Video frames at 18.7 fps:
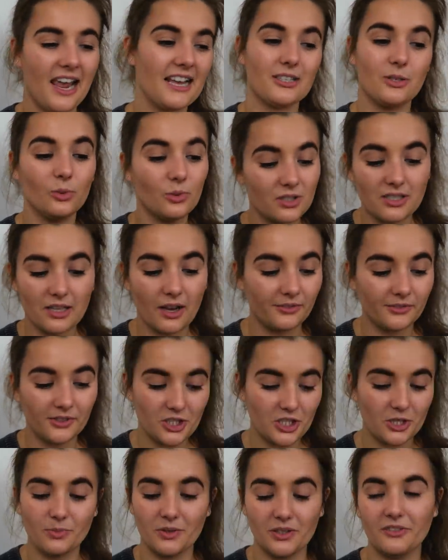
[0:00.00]
It's all stuff that
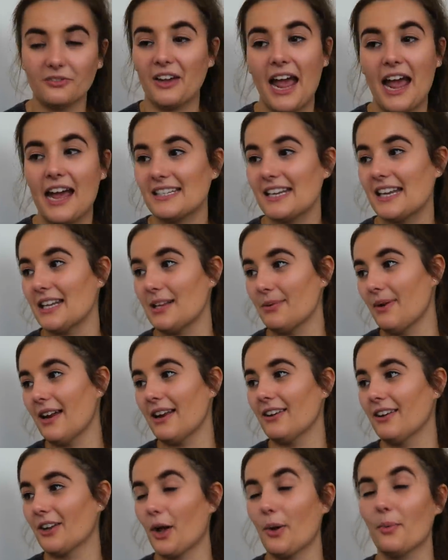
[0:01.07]
she would have had anyway.
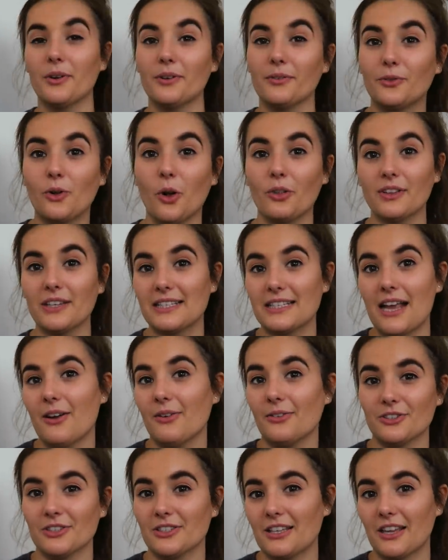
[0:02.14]
Like, I would have got this out
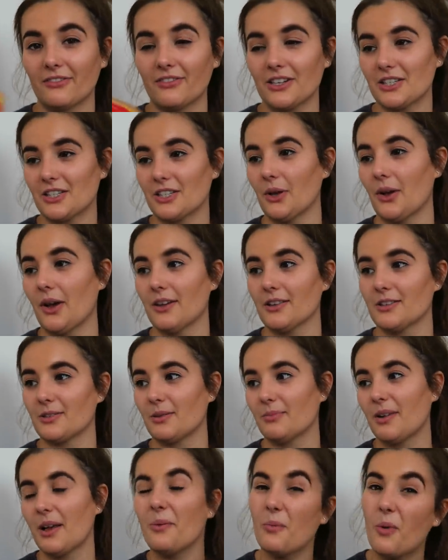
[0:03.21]
and just given it to her. So
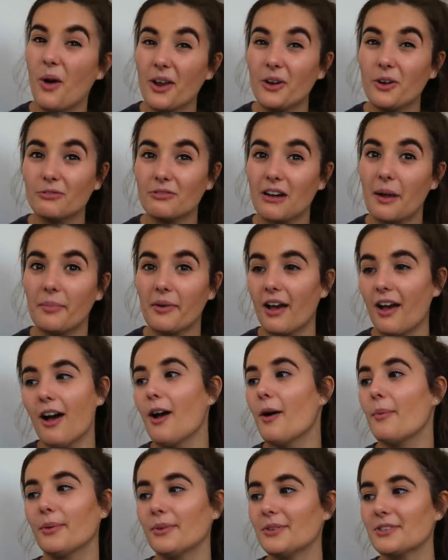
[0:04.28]
I'm like, why not wrap it
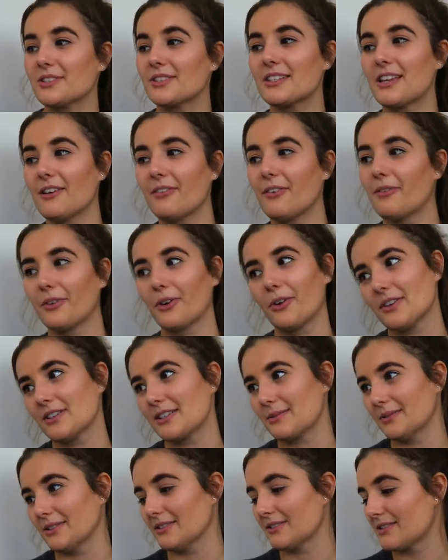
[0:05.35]
up and just give it for
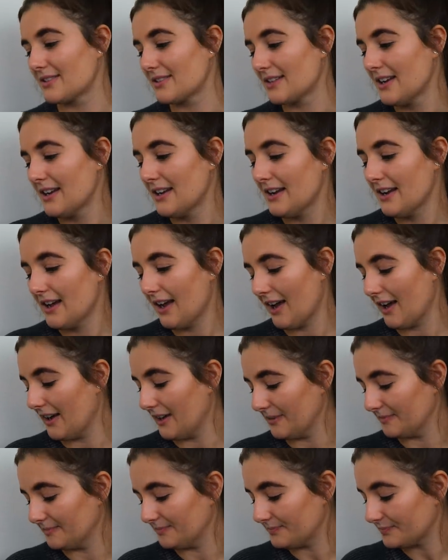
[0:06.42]
Christmas?
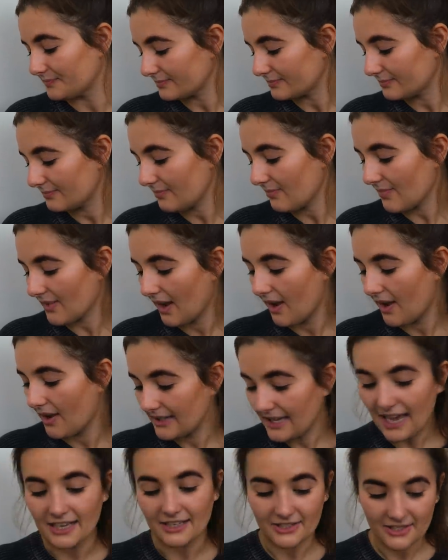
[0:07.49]

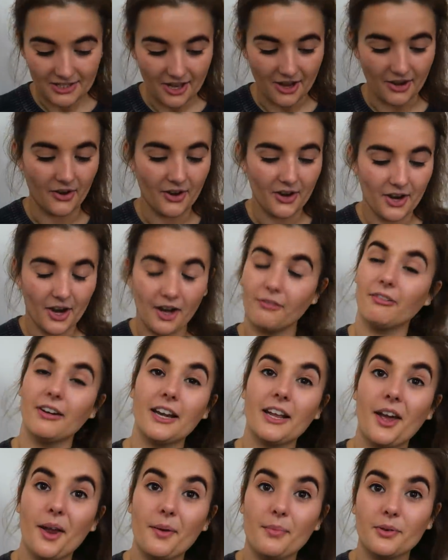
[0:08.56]
Yeah, so I
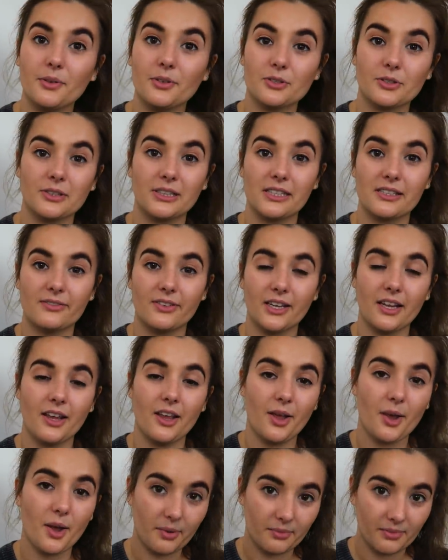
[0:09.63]
really hope you enjoyed this
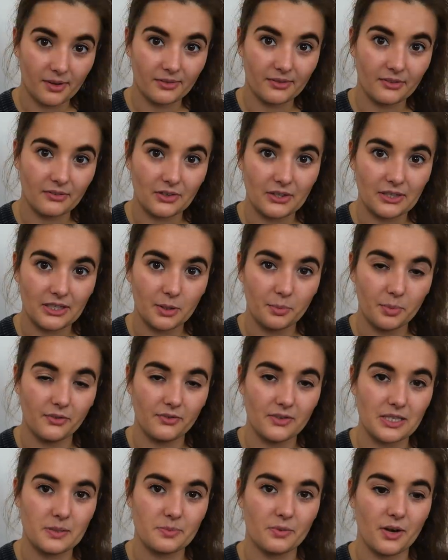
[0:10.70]
video. Hopefully I've given you a little bit of
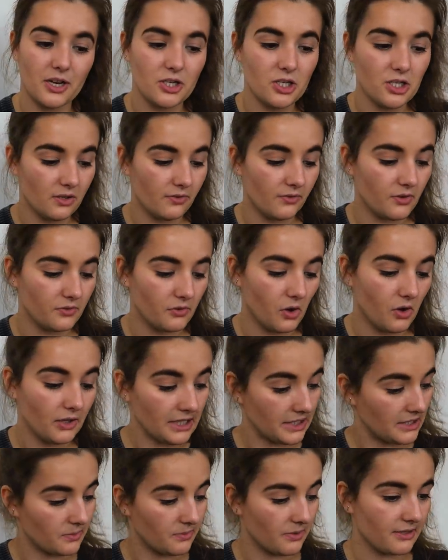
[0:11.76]
inspiration if you've got
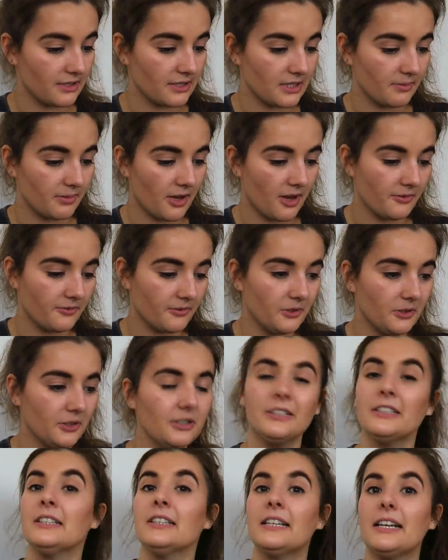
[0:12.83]
little ones to buy
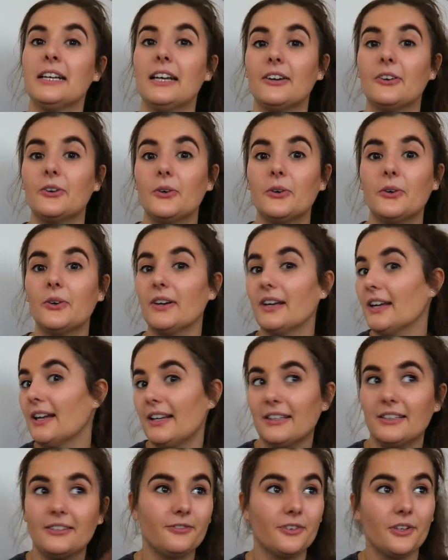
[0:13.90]
for. Or
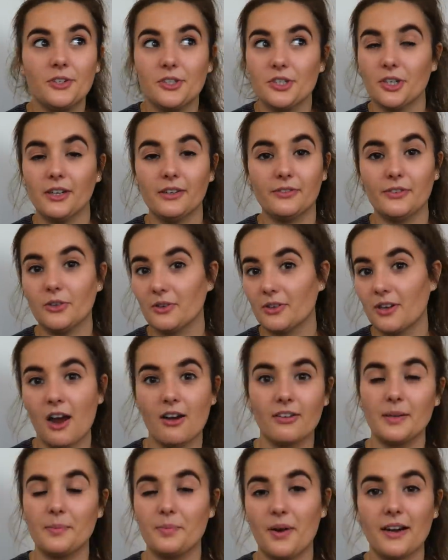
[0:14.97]
in the future, if you're
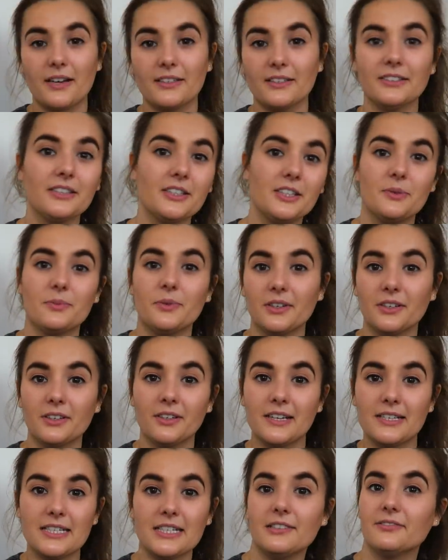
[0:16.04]
currently pregnant and you want an
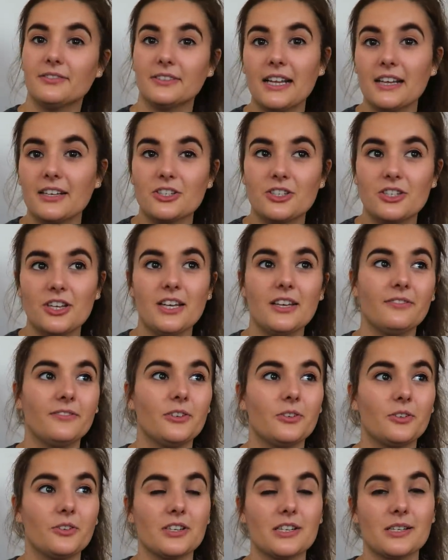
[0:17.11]
idea for next year for
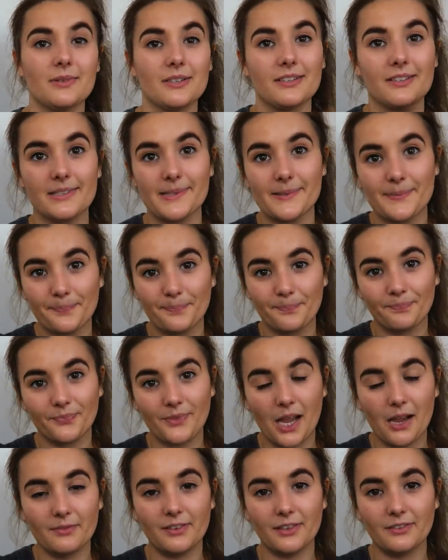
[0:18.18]
your Christmas.
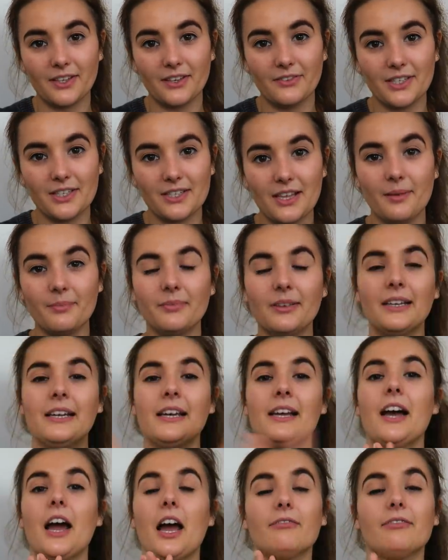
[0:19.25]
Hope I've given you some.
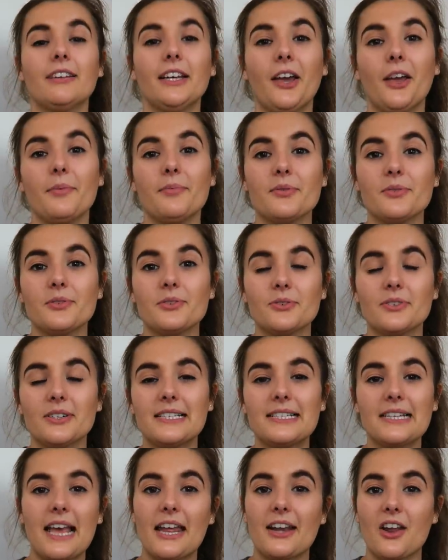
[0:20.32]
I really hope you
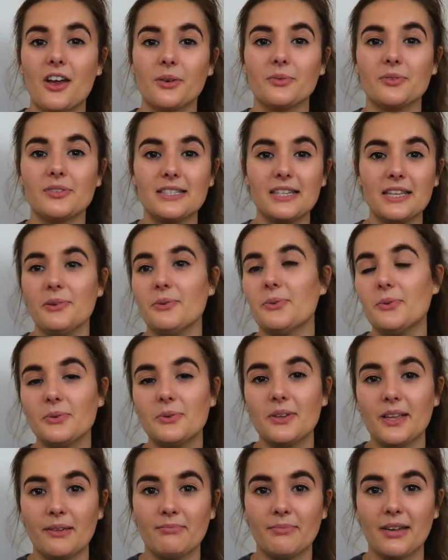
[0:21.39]
enjoyed, and I will see you
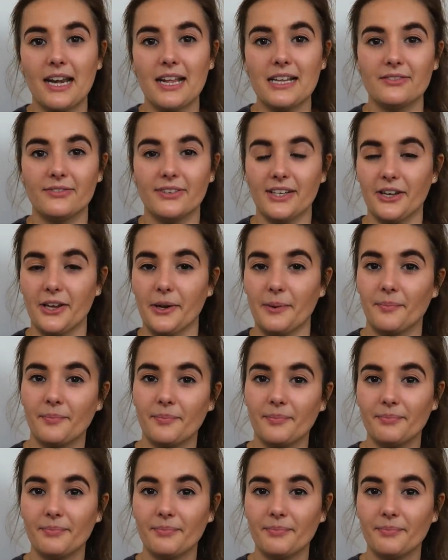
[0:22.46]
all in my next video.